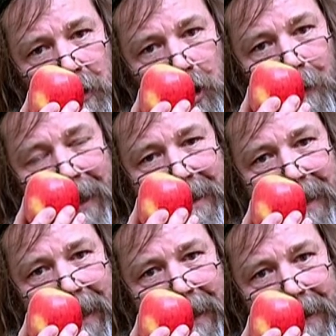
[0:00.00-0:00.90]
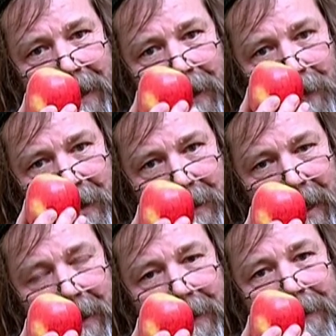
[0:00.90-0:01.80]
to maintain and
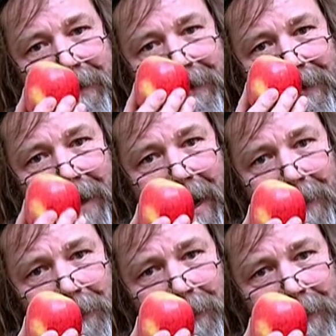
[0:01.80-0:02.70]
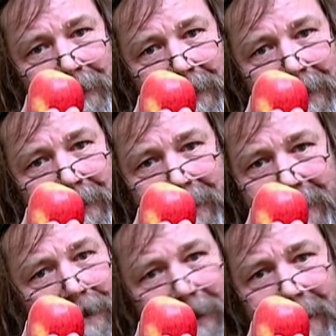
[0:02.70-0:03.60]
retain life.
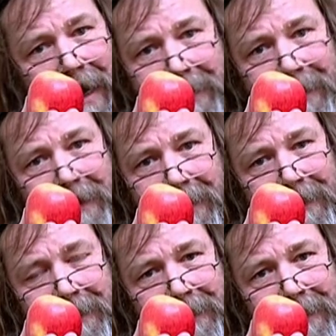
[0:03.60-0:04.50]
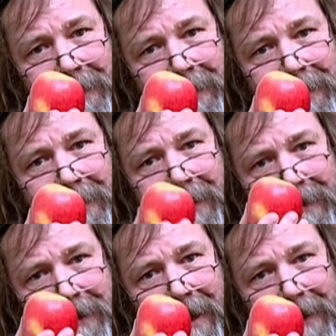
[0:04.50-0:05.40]
It's not an accident,
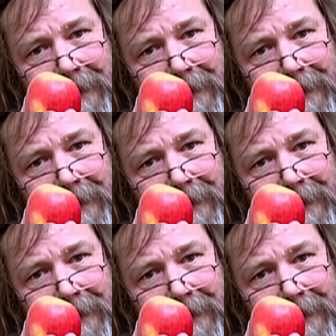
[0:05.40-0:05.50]
it's God.